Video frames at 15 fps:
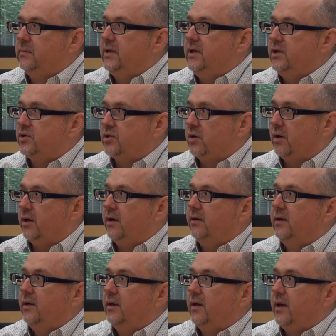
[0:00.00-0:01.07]
he saw
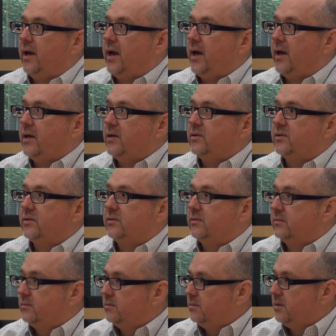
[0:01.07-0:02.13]

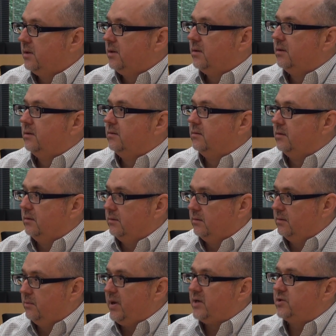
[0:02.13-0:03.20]
as
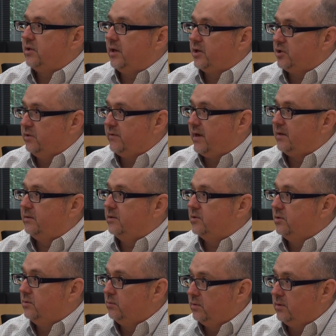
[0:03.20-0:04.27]
the best collection of athletes
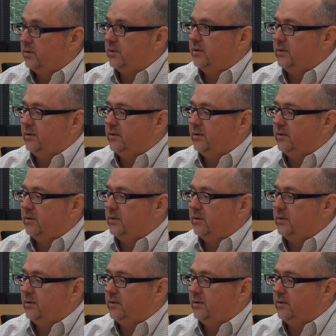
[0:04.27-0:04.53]
in the world.